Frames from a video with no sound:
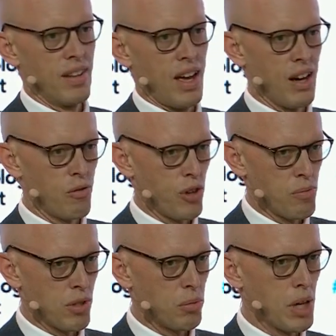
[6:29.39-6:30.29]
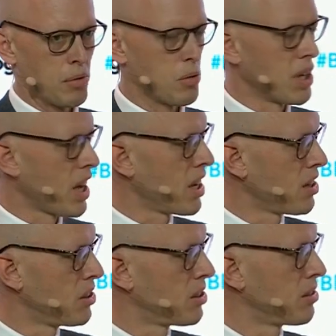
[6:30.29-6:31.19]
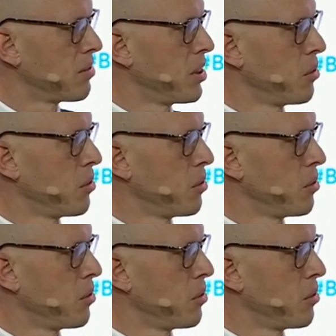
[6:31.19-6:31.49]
how firms will be able to engage.